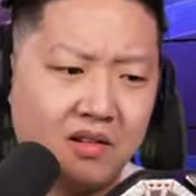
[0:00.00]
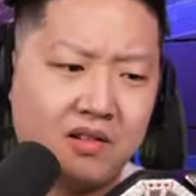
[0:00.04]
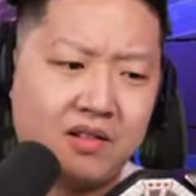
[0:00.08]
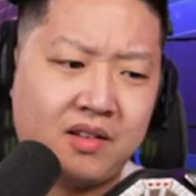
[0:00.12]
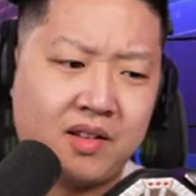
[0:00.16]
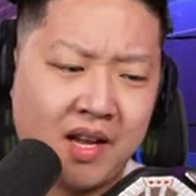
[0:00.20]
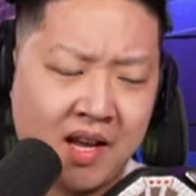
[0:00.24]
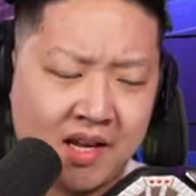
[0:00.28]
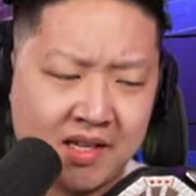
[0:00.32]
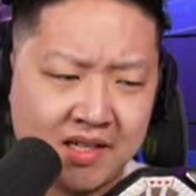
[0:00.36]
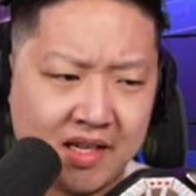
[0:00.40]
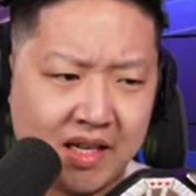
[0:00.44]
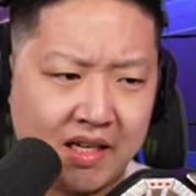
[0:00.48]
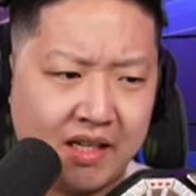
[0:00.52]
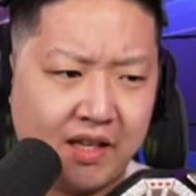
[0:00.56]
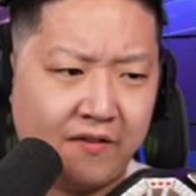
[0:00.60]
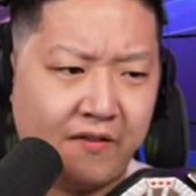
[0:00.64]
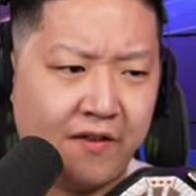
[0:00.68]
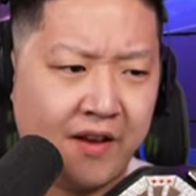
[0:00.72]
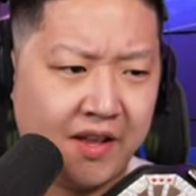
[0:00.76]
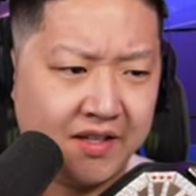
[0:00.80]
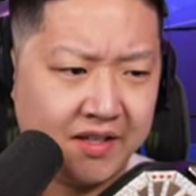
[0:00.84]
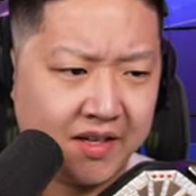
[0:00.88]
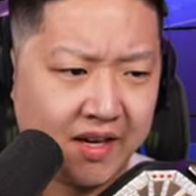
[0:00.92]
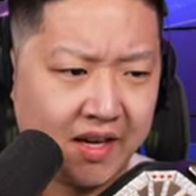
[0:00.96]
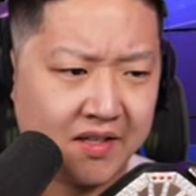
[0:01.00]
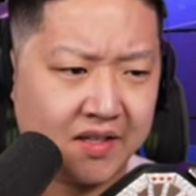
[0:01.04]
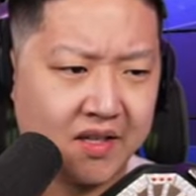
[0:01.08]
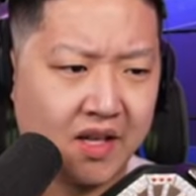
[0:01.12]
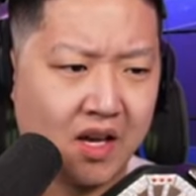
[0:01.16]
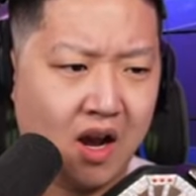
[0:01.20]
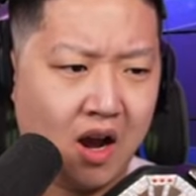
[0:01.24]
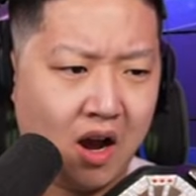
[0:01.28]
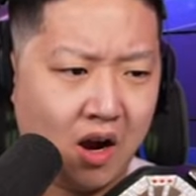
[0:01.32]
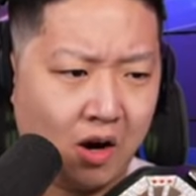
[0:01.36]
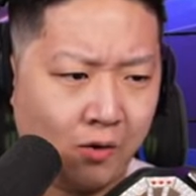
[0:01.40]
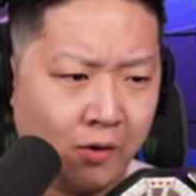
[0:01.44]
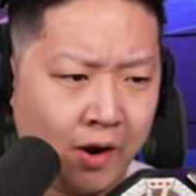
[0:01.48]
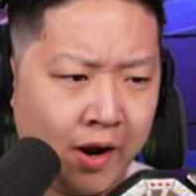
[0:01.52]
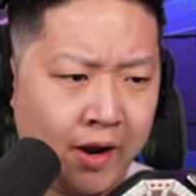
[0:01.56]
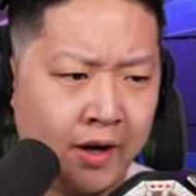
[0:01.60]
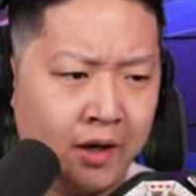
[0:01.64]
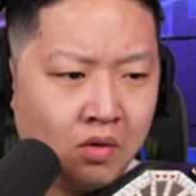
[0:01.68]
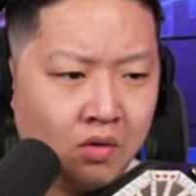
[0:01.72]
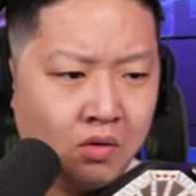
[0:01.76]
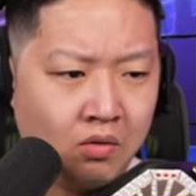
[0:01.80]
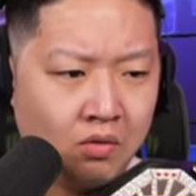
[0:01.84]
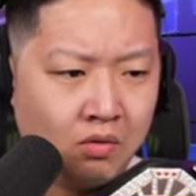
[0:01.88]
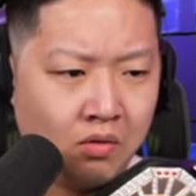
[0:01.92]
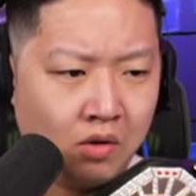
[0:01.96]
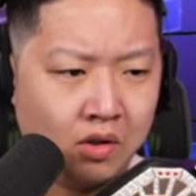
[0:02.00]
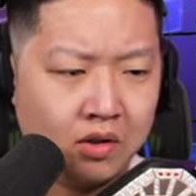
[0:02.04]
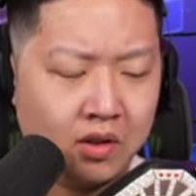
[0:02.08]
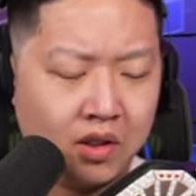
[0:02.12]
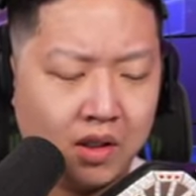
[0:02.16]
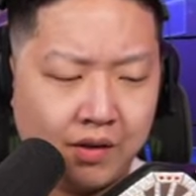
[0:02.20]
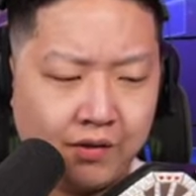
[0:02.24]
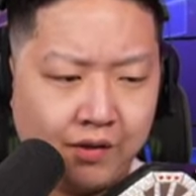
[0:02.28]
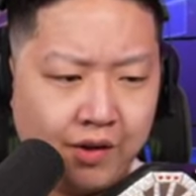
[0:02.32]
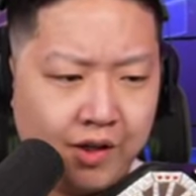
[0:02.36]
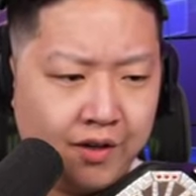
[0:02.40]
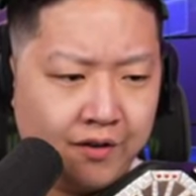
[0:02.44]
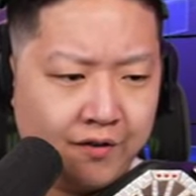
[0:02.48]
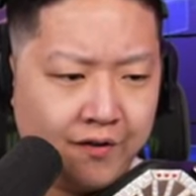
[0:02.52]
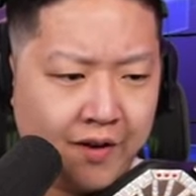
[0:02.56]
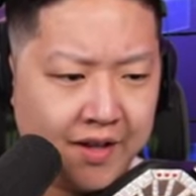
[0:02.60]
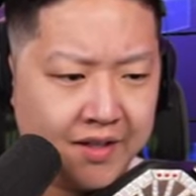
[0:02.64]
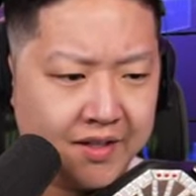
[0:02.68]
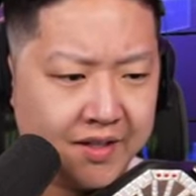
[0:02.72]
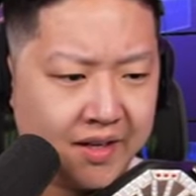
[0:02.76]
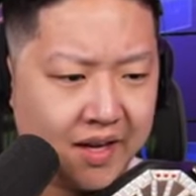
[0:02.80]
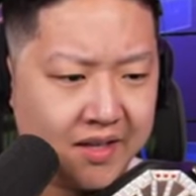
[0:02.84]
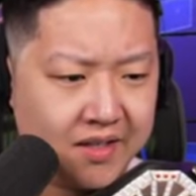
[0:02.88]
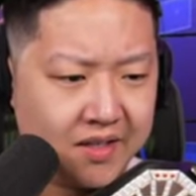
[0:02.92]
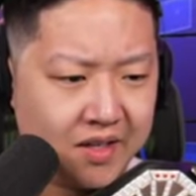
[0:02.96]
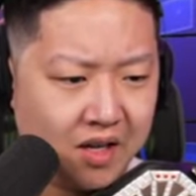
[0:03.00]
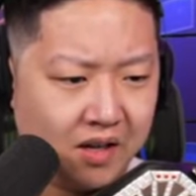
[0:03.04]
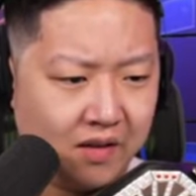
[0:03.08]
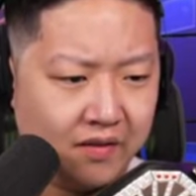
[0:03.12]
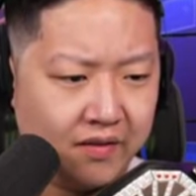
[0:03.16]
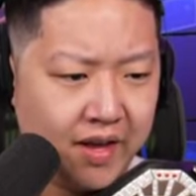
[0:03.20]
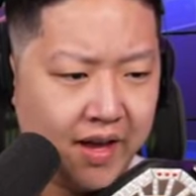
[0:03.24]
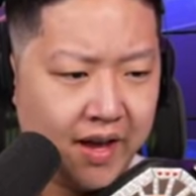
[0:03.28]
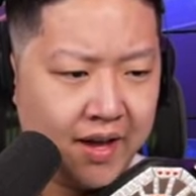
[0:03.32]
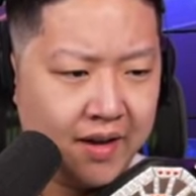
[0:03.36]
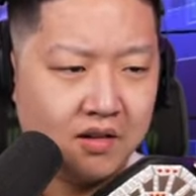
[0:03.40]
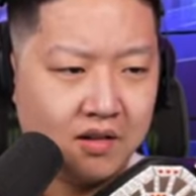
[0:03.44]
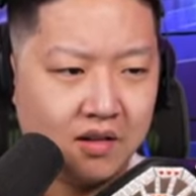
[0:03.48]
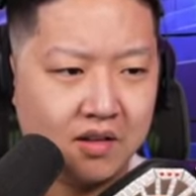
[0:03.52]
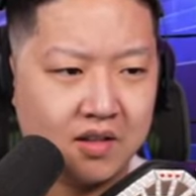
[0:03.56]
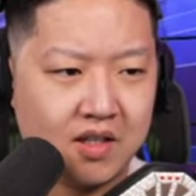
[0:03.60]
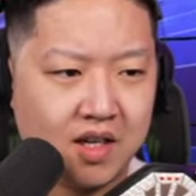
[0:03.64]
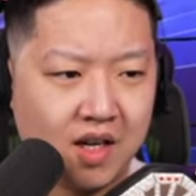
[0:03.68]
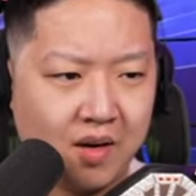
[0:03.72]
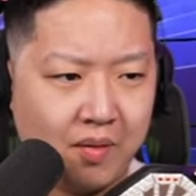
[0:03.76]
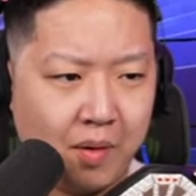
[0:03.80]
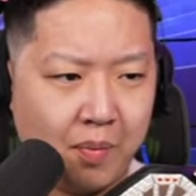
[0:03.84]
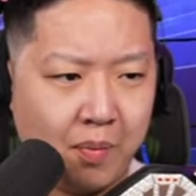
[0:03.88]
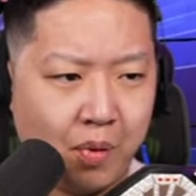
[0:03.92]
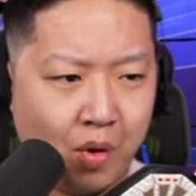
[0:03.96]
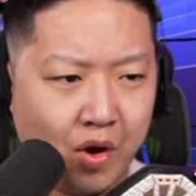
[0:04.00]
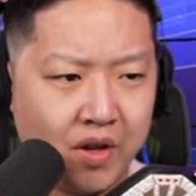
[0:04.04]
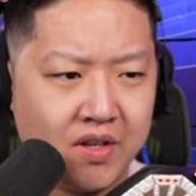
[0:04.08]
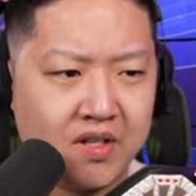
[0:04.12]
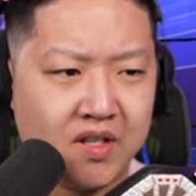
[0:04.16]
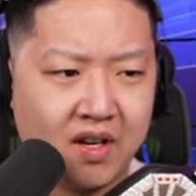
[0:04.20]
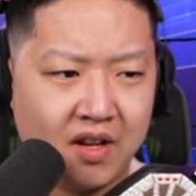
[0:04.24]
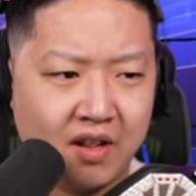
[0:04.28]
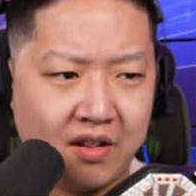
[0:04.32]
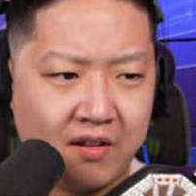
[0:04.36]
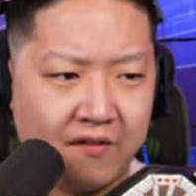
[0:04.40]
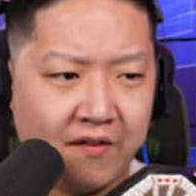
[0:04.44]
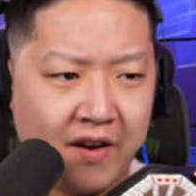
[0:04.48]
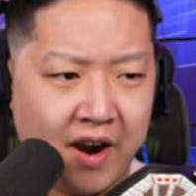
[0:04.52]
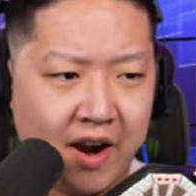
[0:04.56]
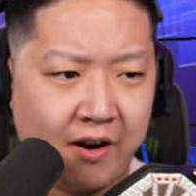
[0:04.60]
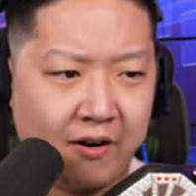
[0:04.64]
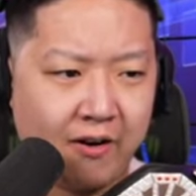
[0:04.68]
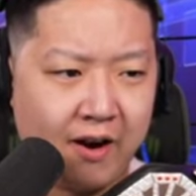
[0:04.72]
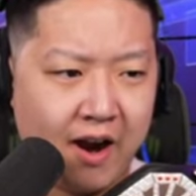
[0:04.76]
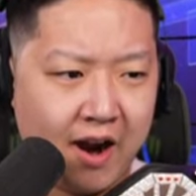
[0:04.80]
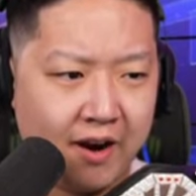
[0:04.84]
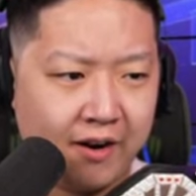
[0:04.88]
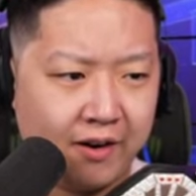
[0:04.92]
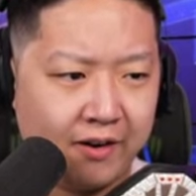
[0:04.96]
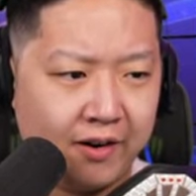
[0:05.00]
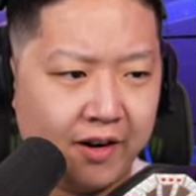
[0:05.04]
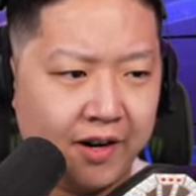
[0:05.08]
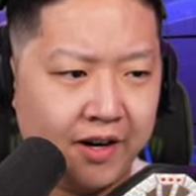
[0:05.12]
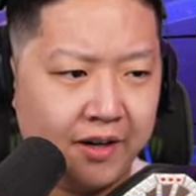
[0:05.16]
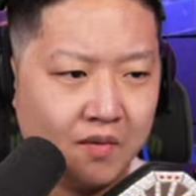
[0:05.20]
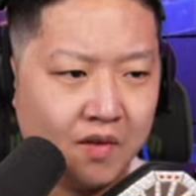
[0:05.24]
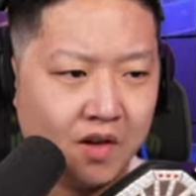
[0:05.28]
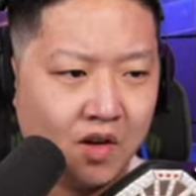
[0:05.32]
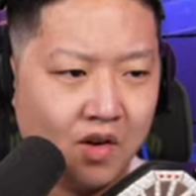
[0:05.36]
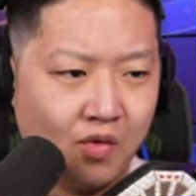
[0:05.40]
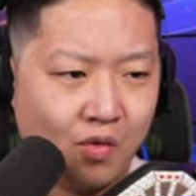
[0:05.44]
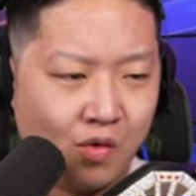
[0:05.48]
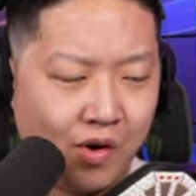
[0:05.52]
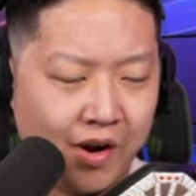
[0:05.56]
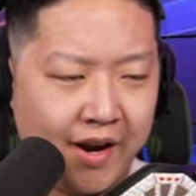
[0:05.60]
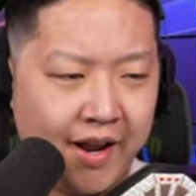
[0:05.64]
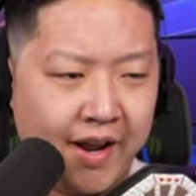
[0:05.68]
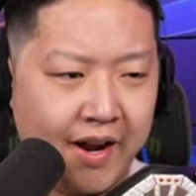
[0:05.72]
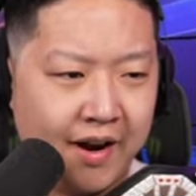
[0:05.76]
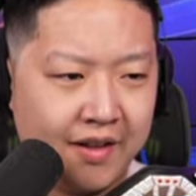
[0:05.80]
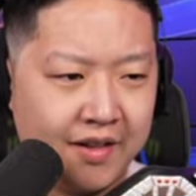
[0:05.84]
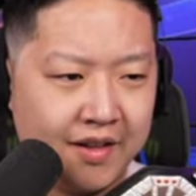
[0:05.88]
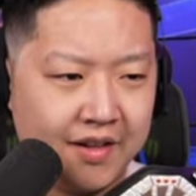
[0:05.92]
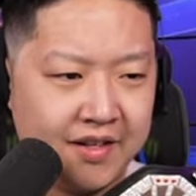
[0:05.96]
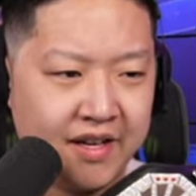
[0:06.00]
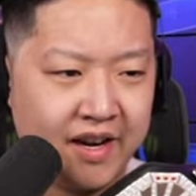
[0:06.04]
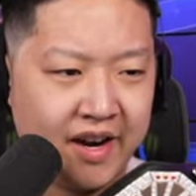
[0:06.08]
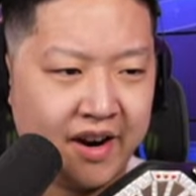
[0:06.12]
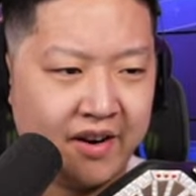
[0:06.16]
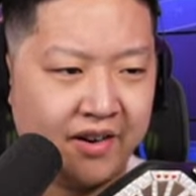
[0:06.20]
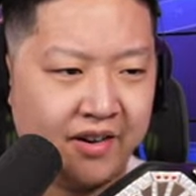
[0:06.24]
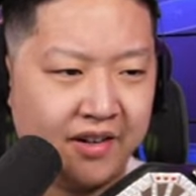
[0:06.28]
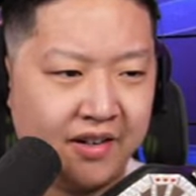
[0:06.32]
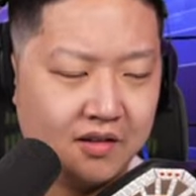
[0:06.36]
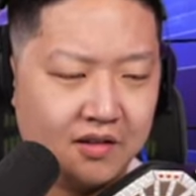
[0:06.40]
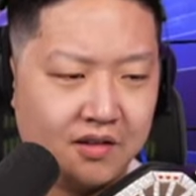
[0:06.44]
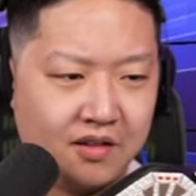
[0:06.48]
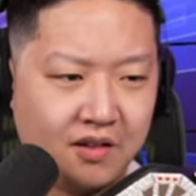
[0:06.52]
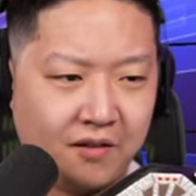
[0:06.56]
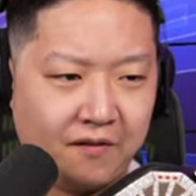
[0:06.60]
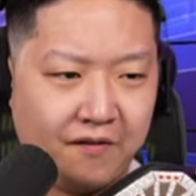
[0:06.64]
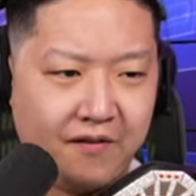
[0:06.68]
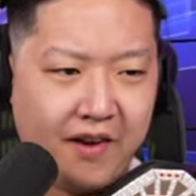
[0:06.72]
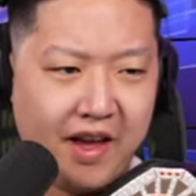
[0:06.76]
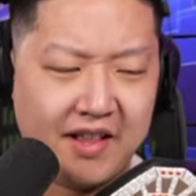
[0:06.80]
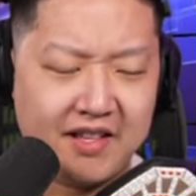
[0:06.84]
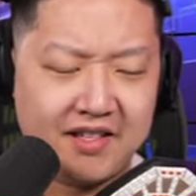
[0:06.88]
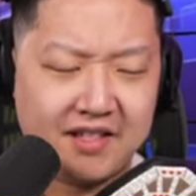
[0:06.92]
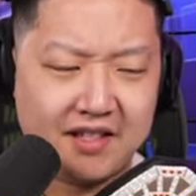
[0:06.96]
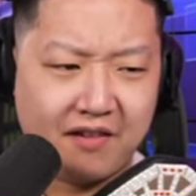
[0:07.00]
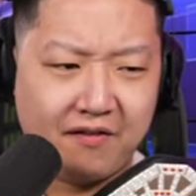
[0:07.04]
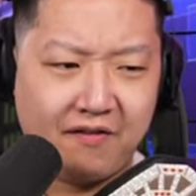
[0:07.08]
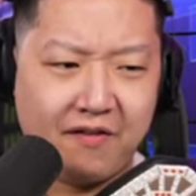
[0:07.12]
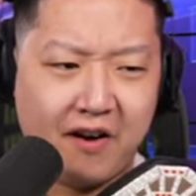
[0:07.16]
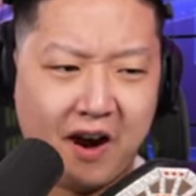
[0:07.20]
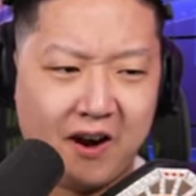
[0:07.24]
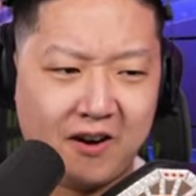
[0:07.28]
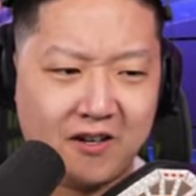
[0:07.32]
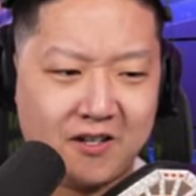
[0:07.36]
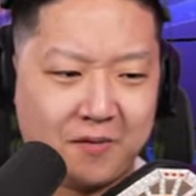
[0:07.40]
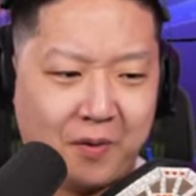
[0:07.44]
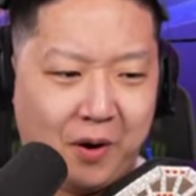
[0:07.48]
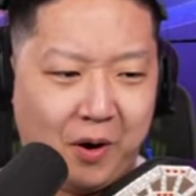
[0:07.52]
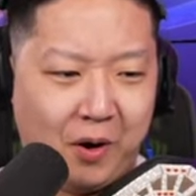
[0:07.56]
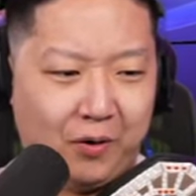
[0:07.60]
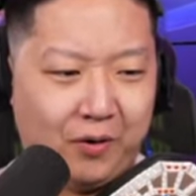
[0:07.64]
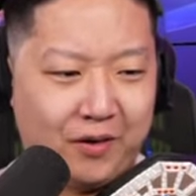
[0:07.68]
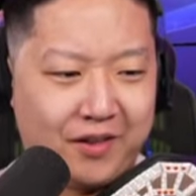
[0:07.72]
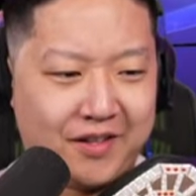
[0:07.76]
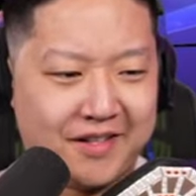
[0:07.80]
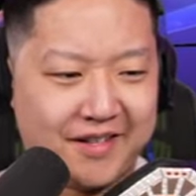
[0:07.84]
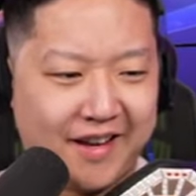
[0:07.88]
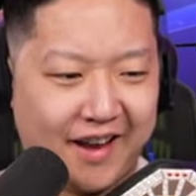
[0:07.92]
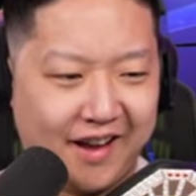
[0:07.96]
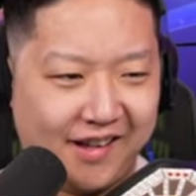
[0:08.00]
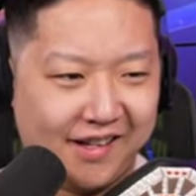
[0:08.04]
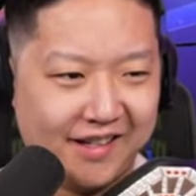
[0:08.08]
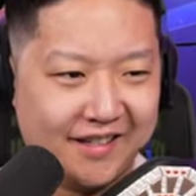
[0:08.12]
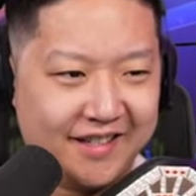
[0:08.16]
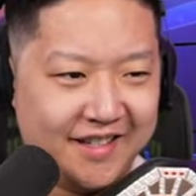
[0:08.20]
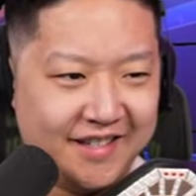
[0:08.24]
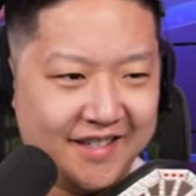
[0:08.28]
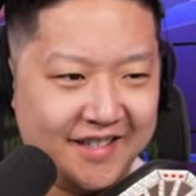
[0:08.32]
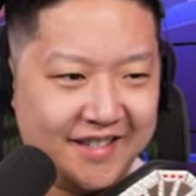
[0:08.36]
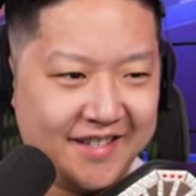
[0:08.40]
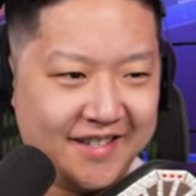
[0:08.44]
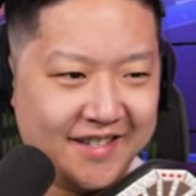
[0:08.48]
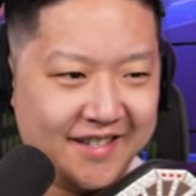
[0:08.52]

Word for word: Tesla defends against the Hog Rider. Royal Delivery defends against all of that. It's gonna be Poison on the Firecracker, right? One hit on the tower. Defends the Fire Spirit with Skeletons.